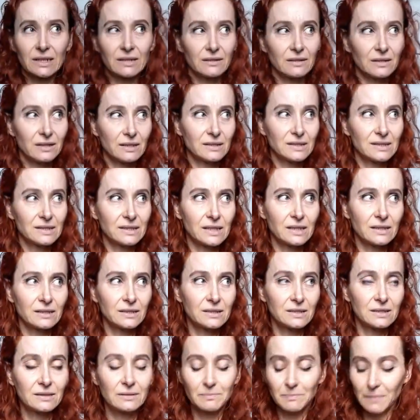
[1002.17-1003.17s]
I think,
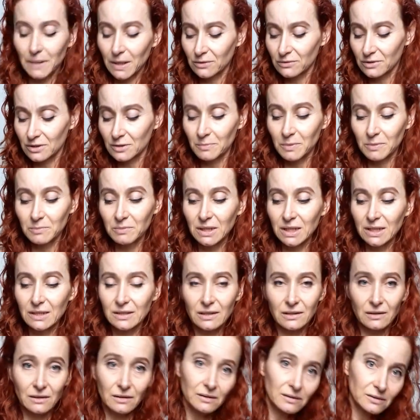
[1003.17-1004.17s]
6 pounds per
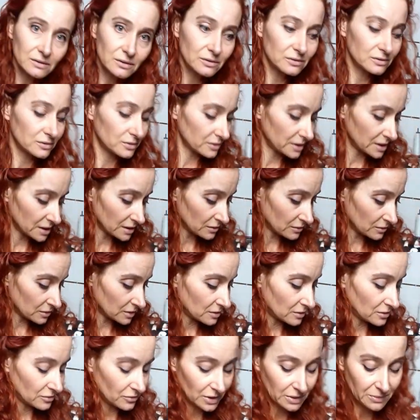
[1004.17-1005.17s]
meter. And also I got
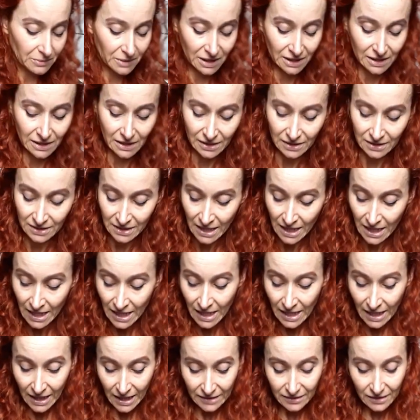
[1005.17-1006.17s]
3 meters.
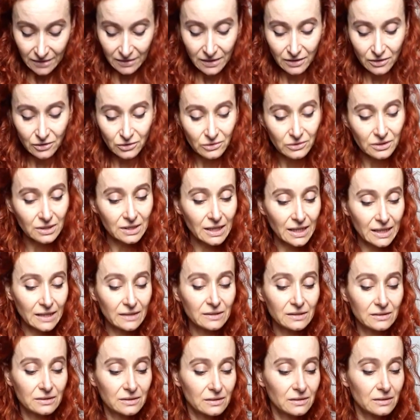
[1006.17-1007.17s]
And then I got
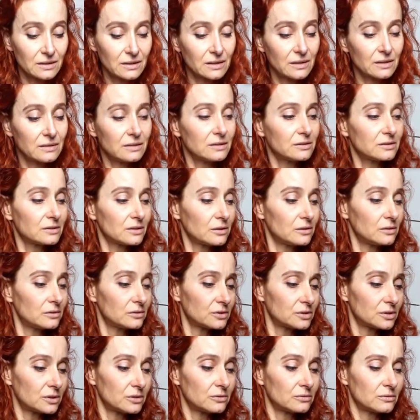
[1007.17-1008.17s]
that. And it's
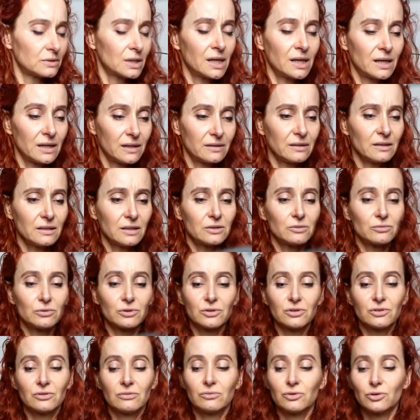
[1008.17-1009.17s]
also, I think it
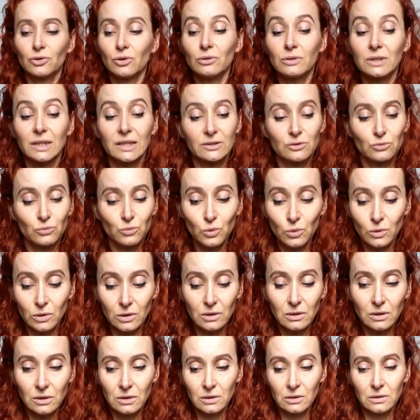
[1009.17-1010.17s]
was sold as
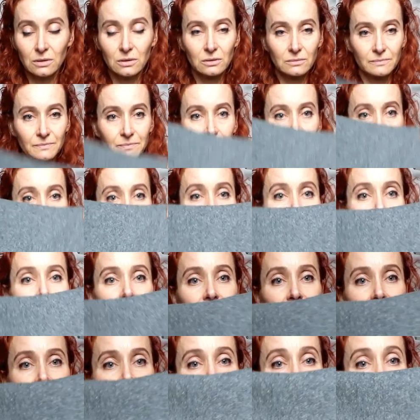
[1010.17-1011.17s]
wool,
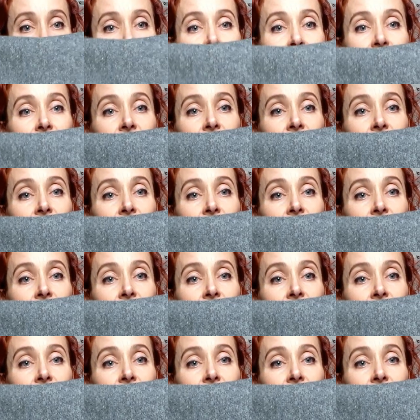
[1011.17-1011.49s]
that.